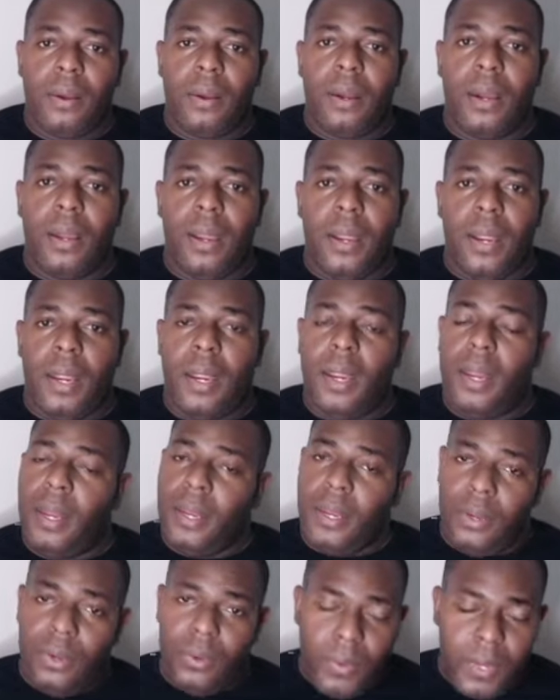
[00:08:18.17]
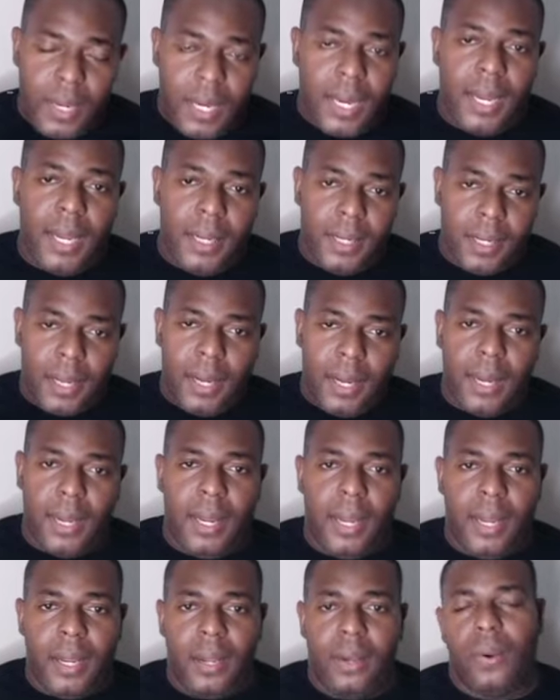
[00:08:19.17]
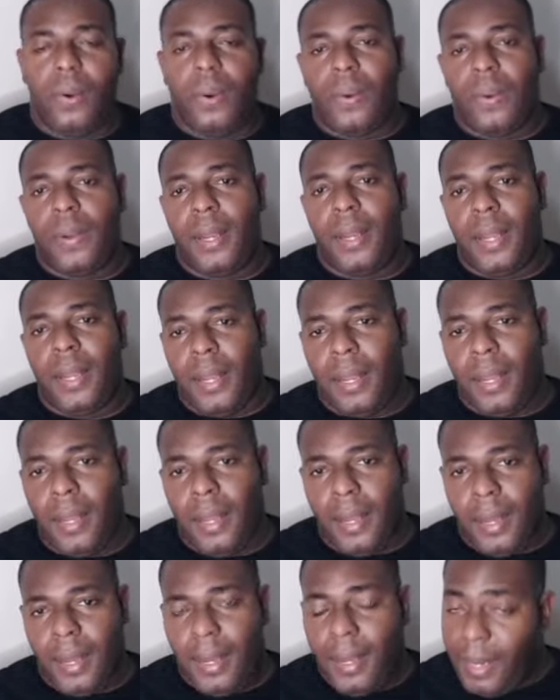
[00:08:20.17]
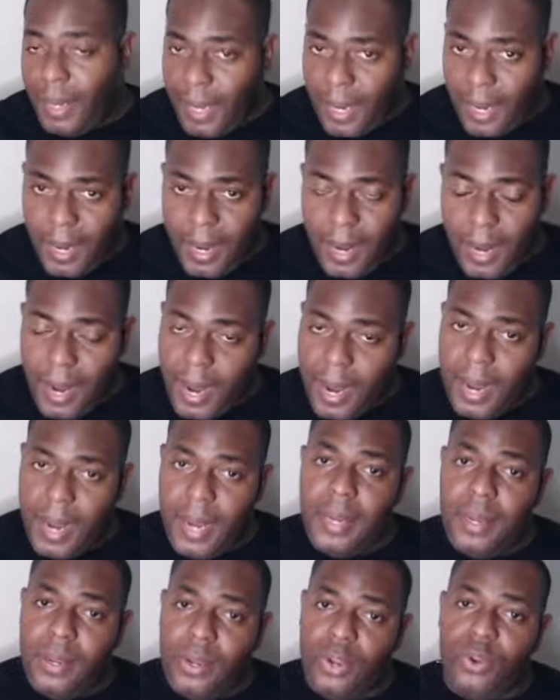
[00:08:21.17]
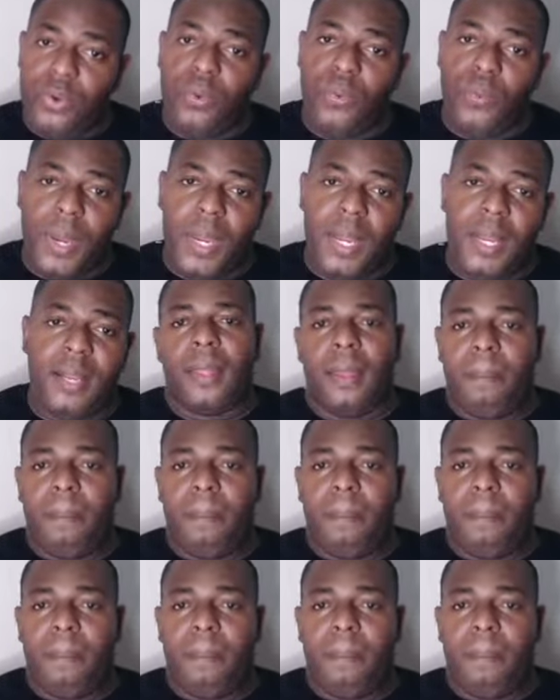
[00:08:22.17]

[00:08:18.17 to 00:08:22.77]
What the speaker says: and you can click on there and you will